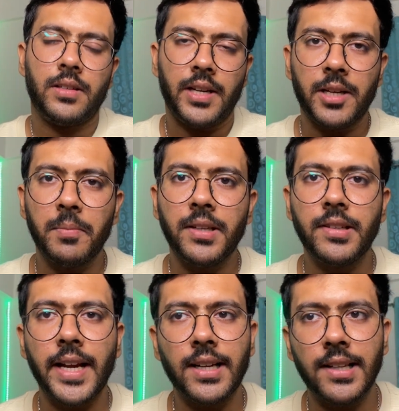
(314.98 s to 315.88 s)
It means
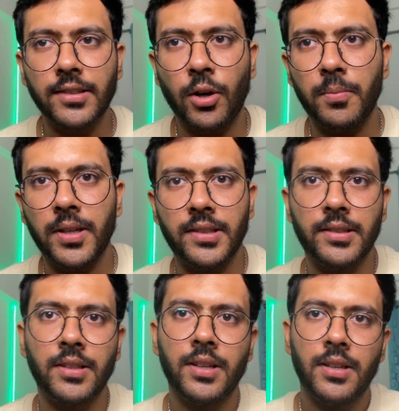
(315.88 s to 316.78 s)
write less comments.
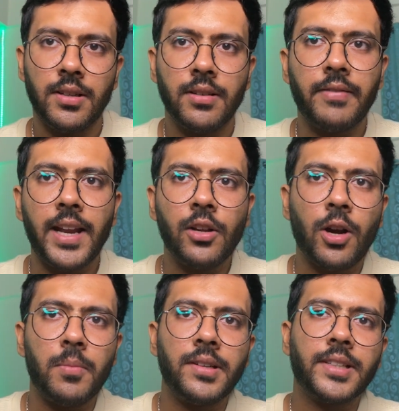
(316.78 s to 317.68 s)
While
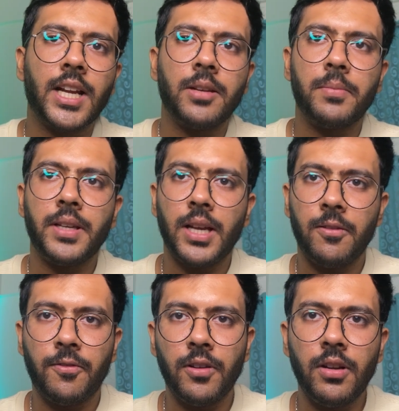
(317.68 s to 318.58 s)
comments can be
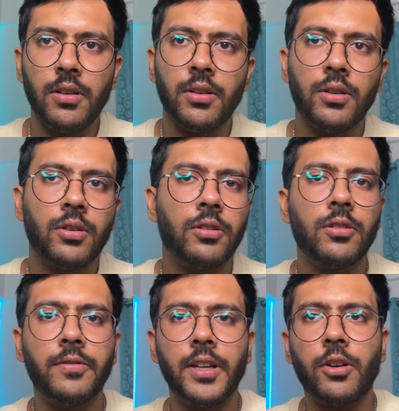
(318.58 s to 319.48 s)
helpful,
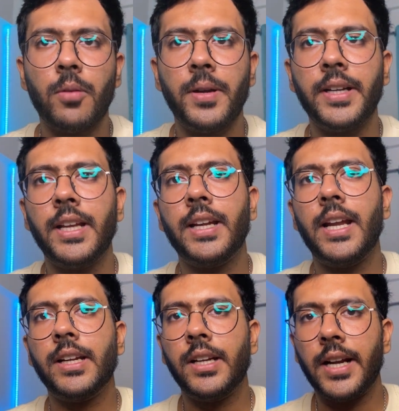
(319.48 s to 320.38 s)
over-commenting
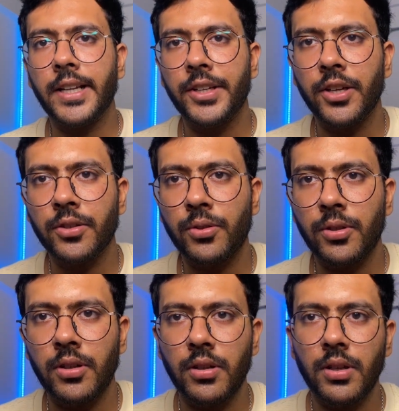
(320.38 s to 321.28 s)
can clutter your code.